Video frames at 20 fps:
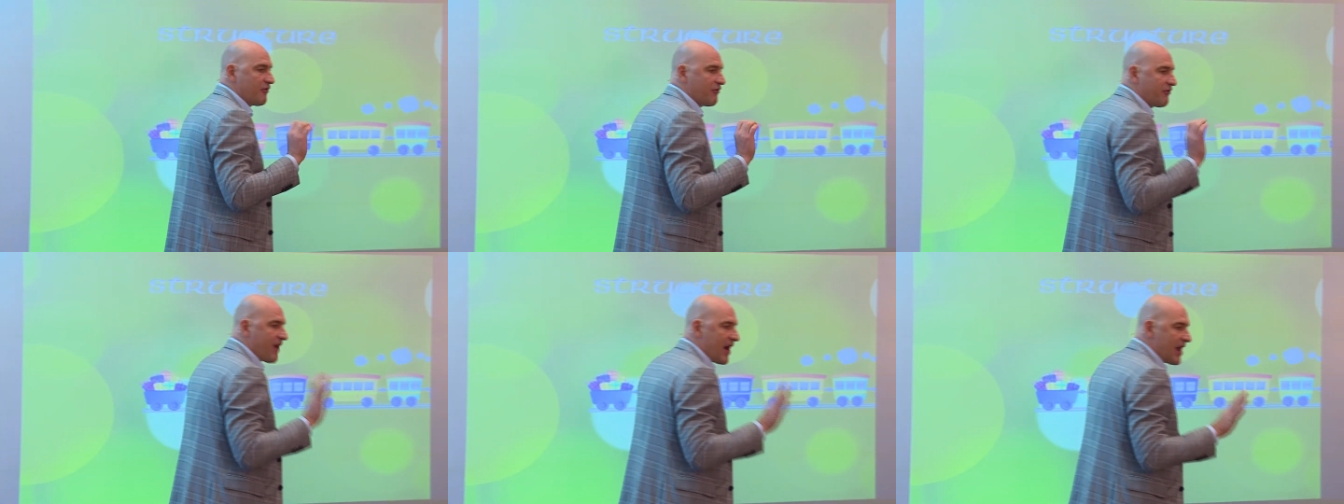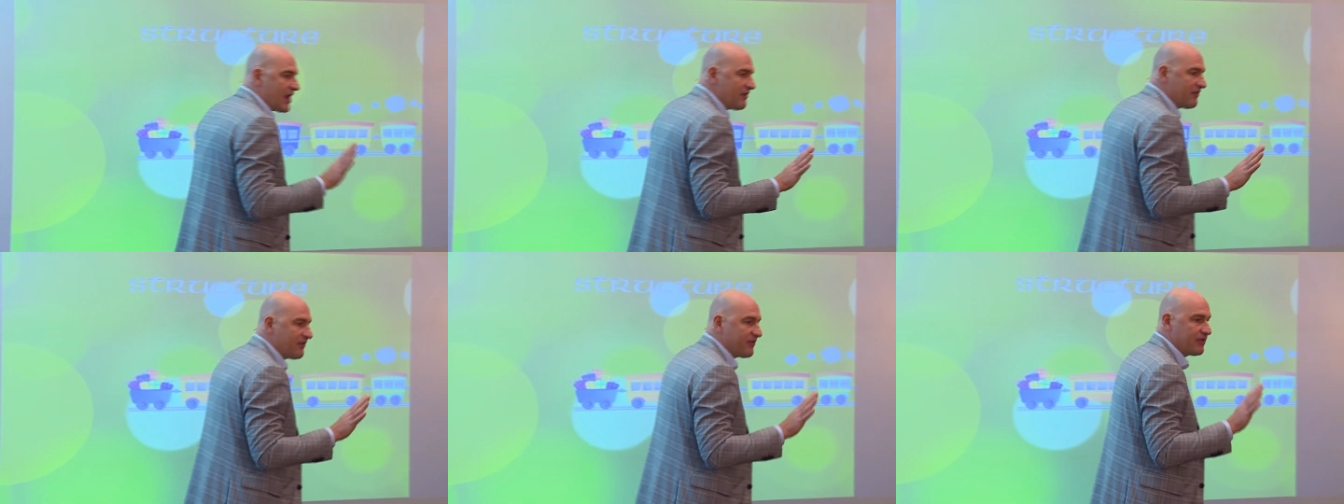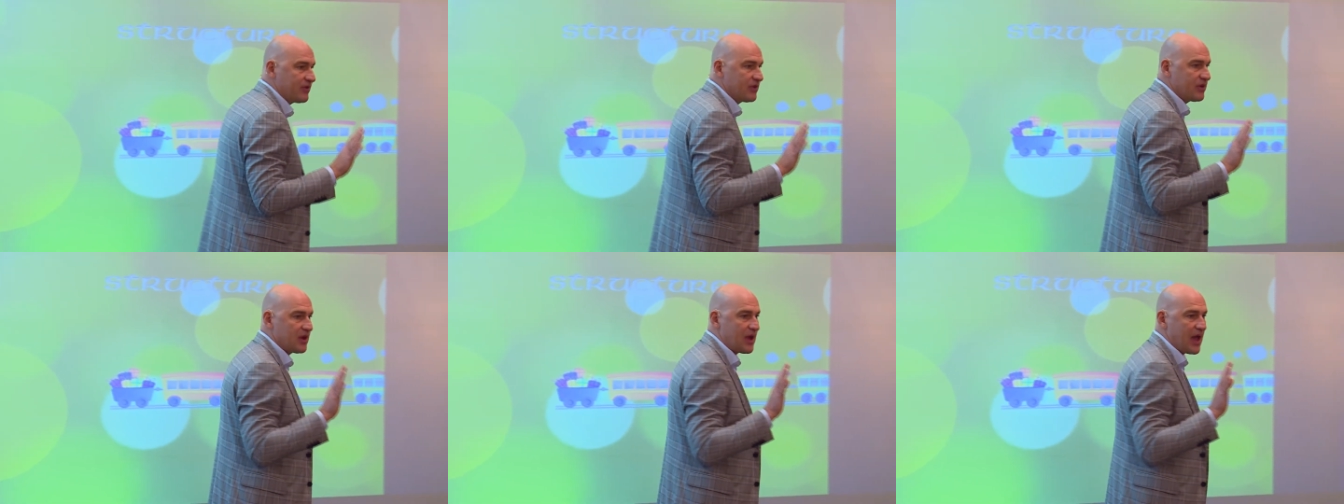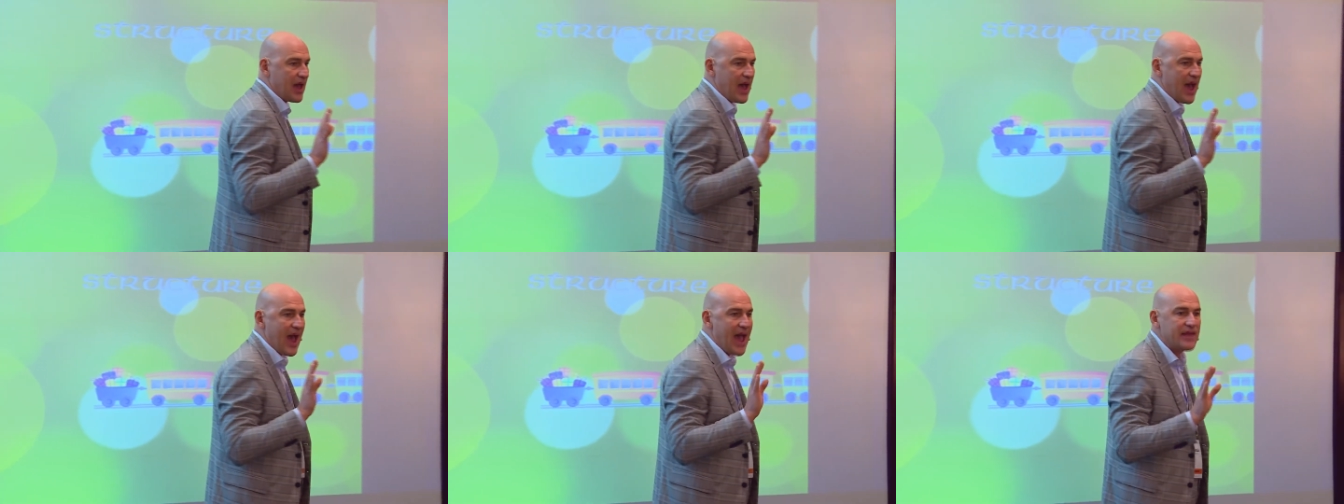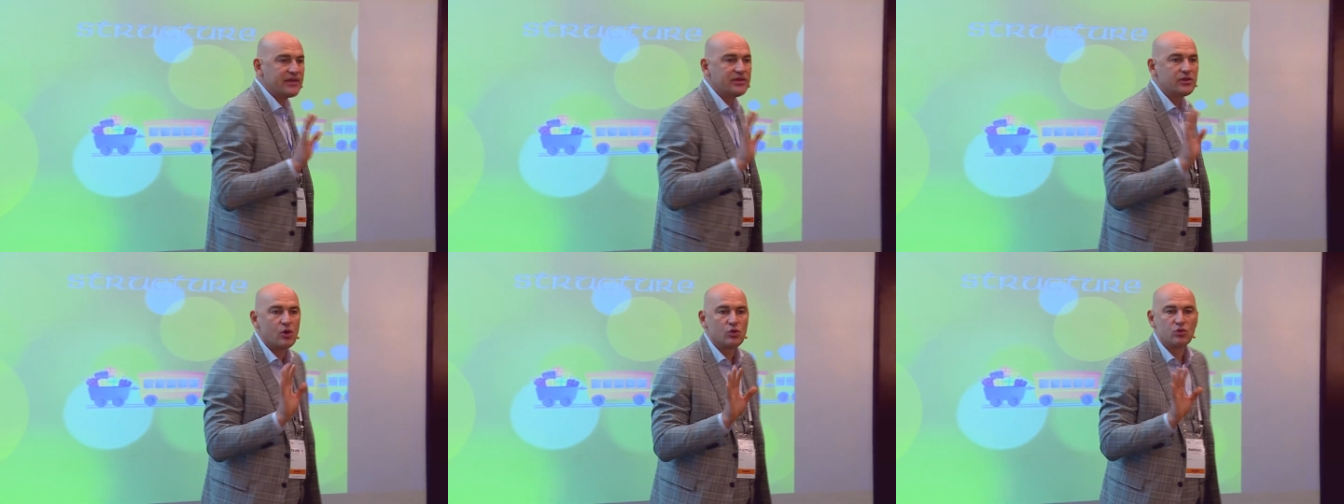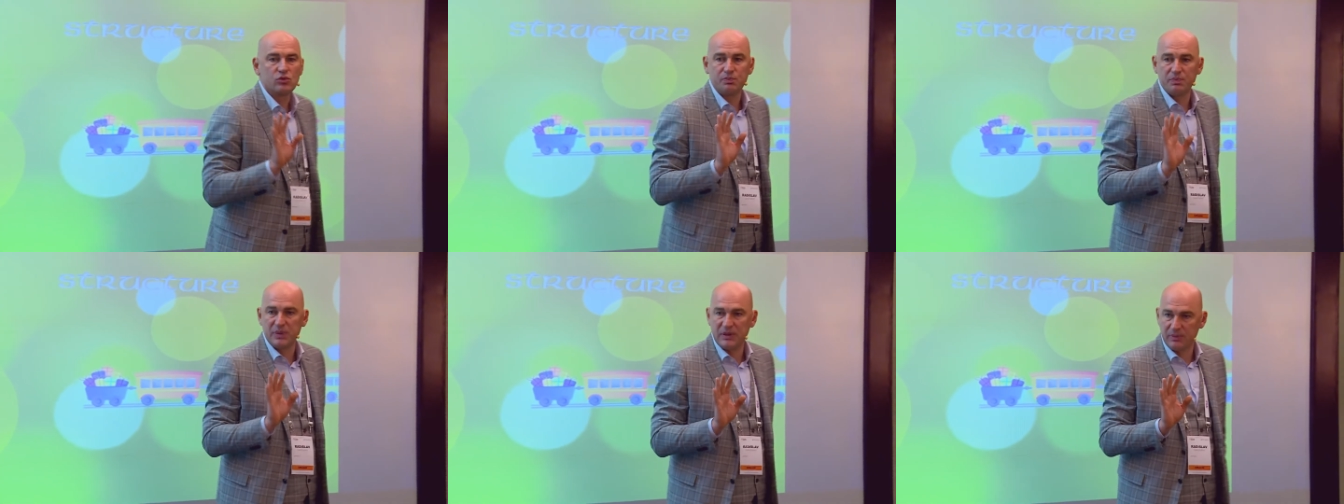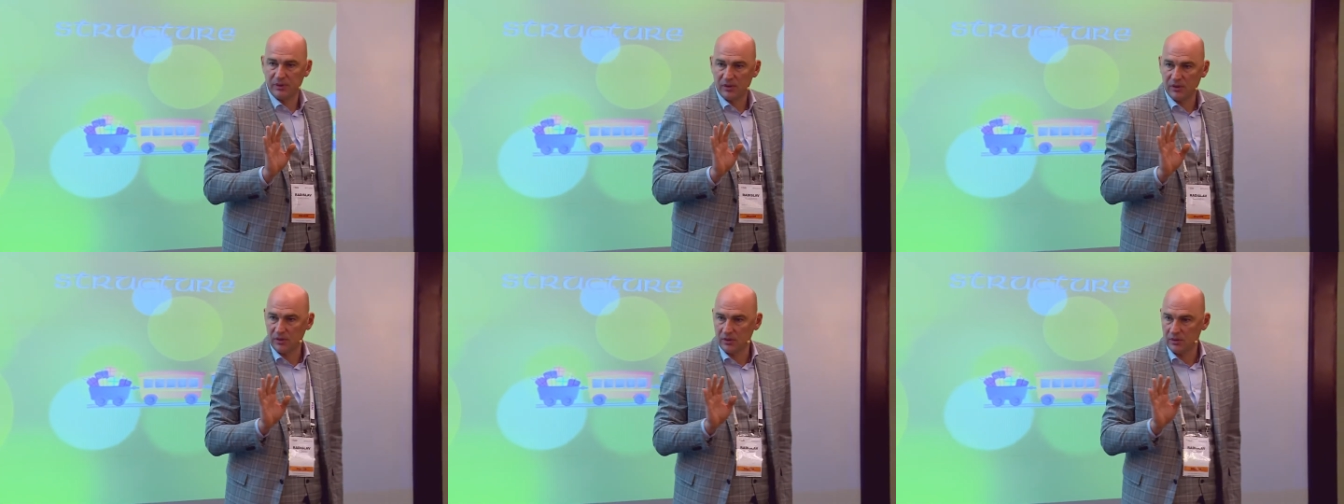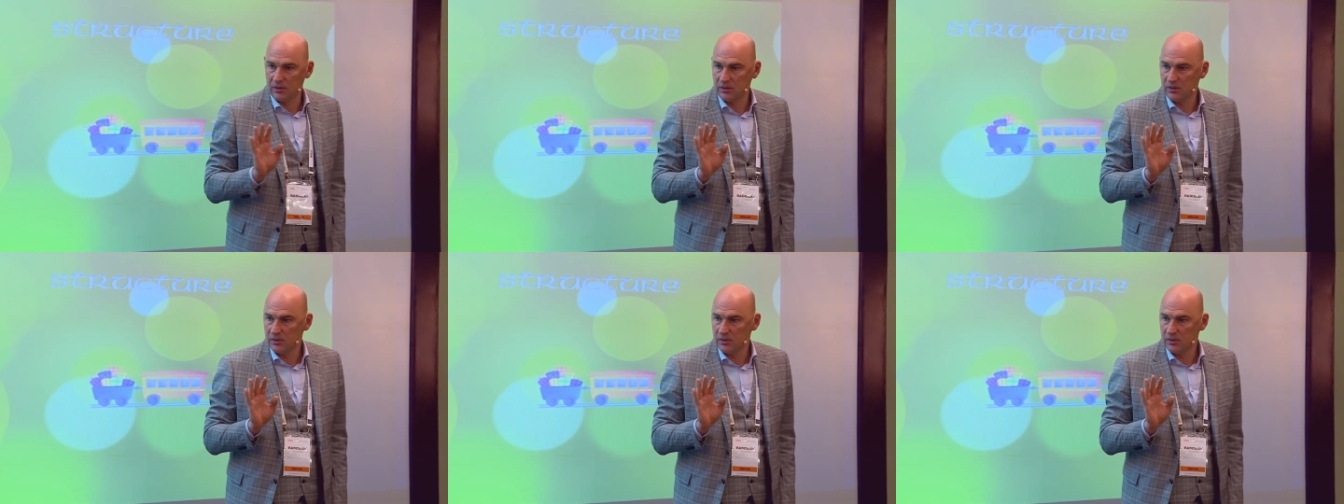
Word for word: five unknown people.